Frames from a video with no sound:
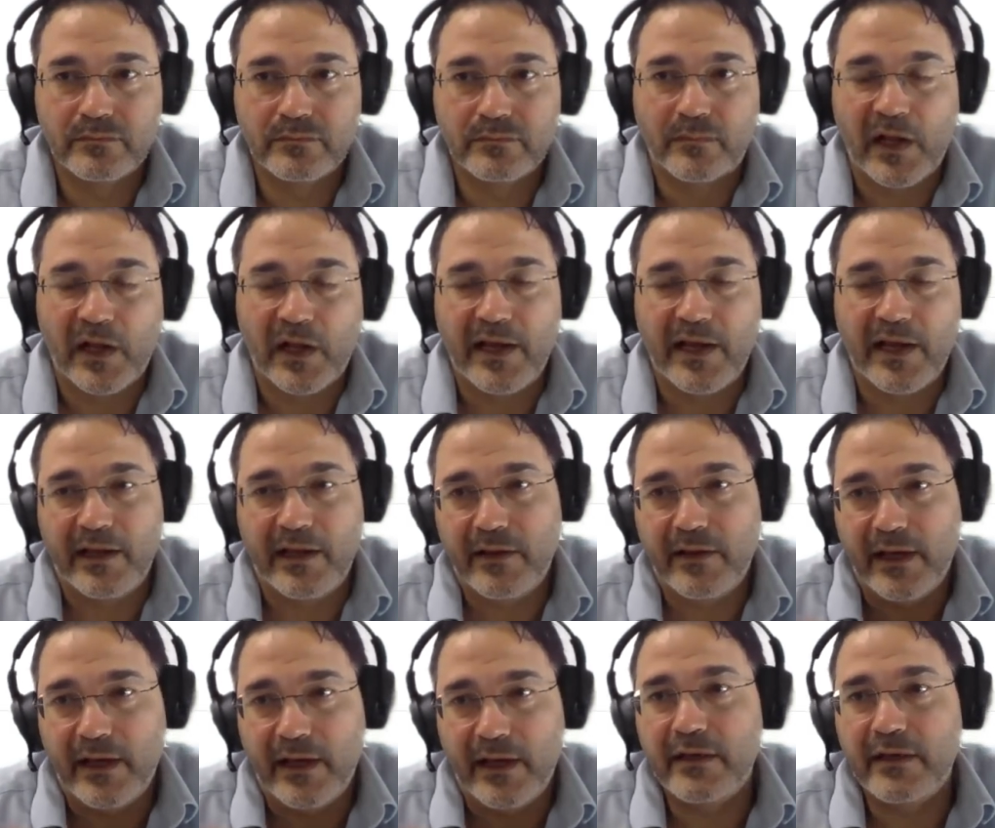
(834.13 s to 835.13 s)
And in the
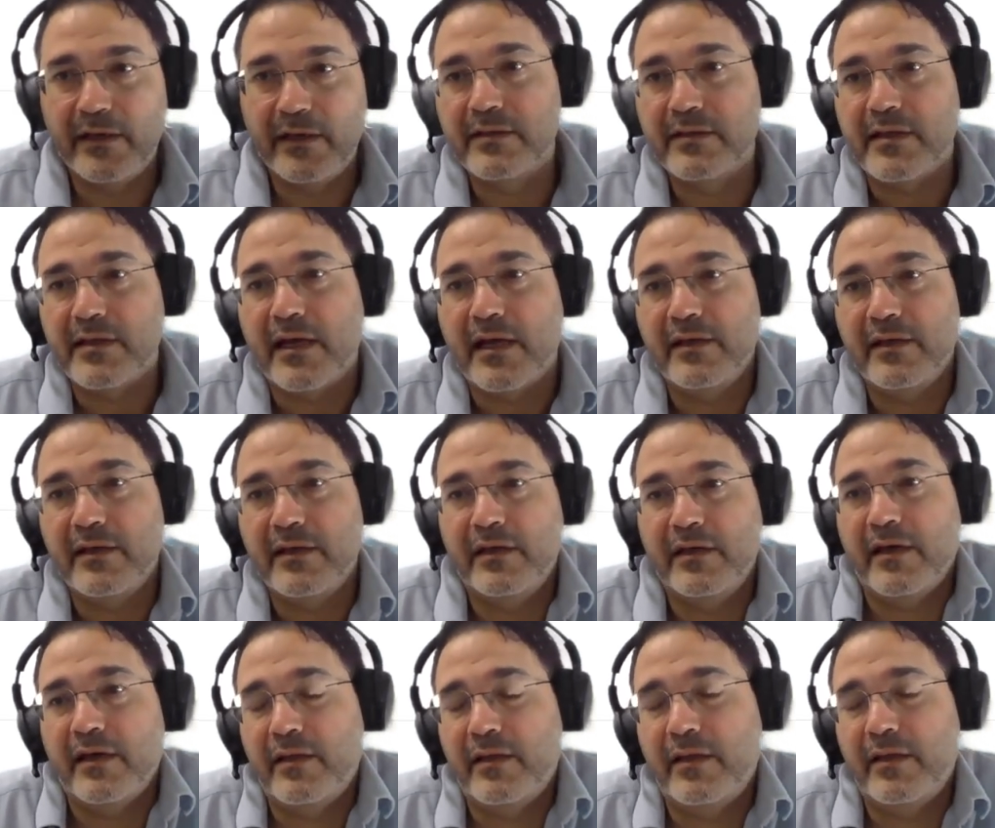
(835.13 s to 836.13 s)
ADT side,
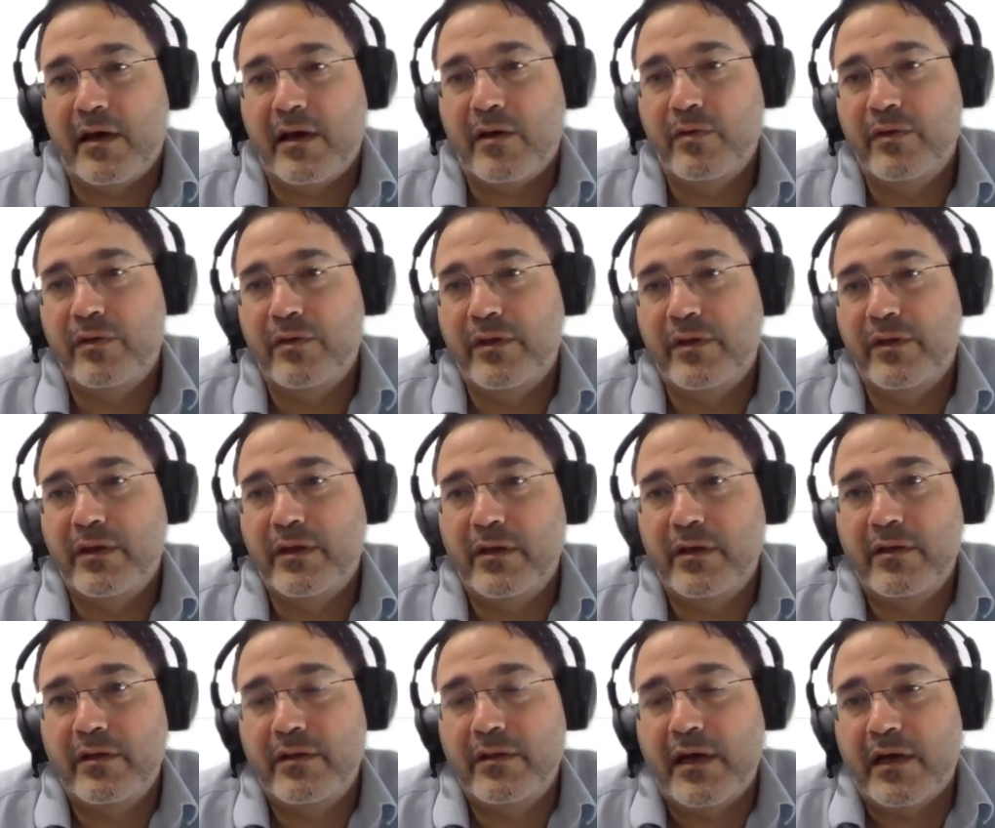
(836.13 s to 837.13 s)
Ian, now
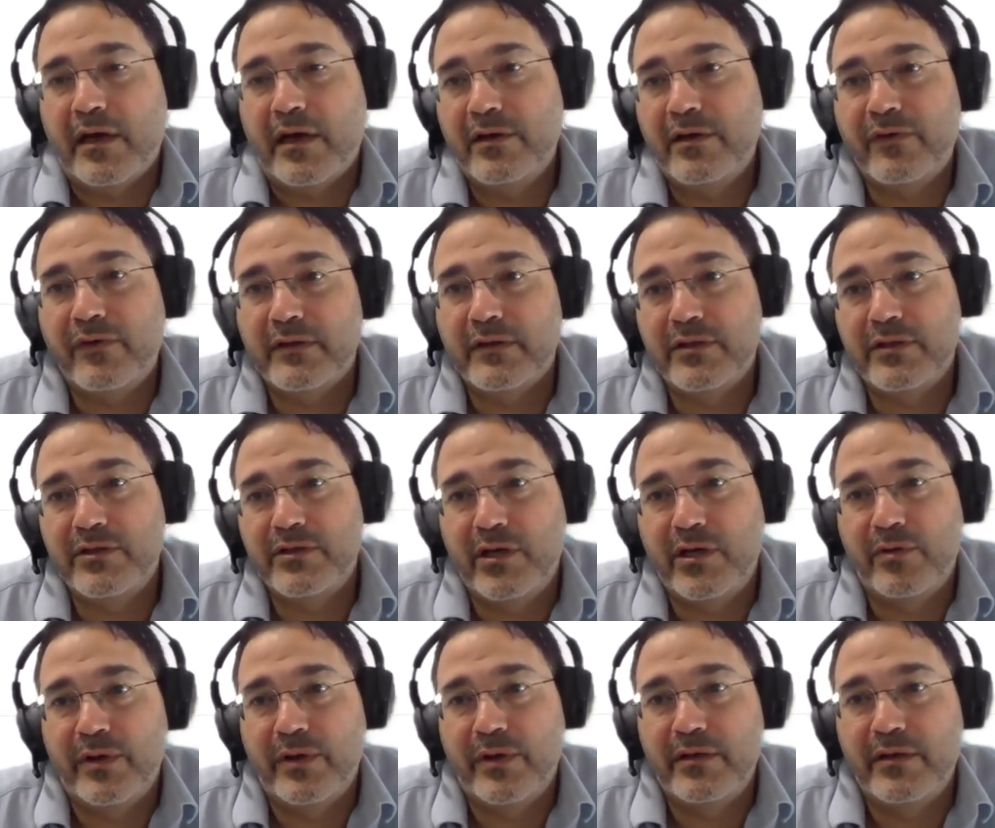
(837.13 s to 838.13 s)
the artifacts are
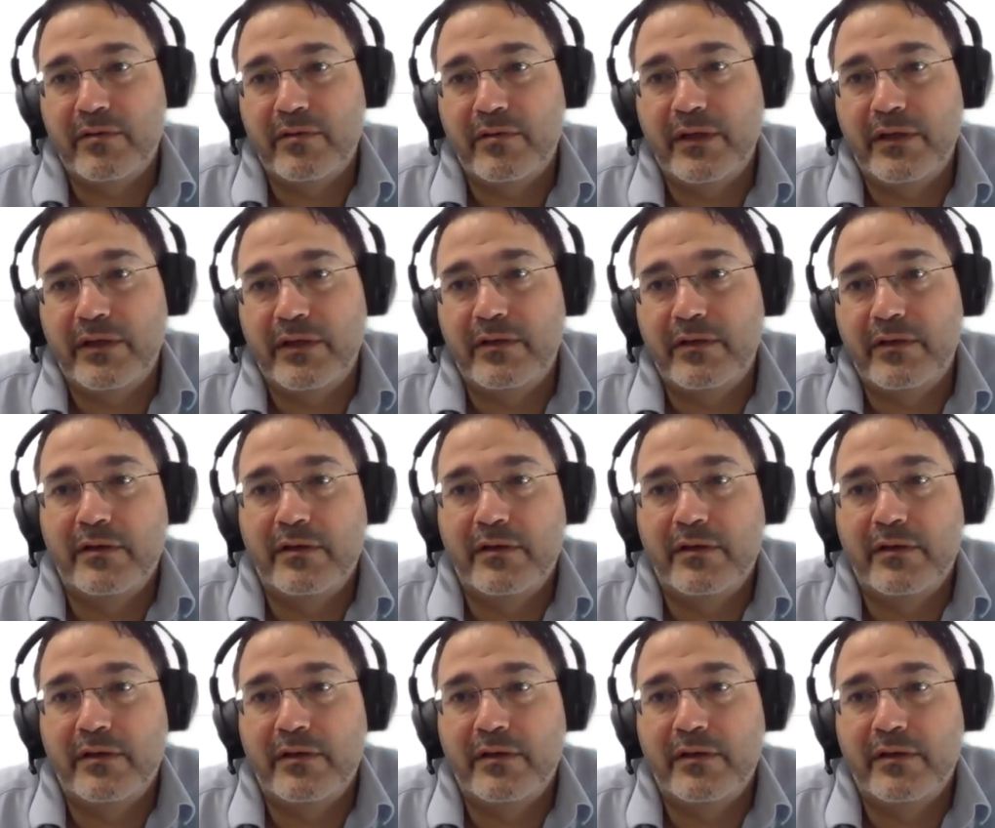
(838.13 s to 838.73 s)
generated, right?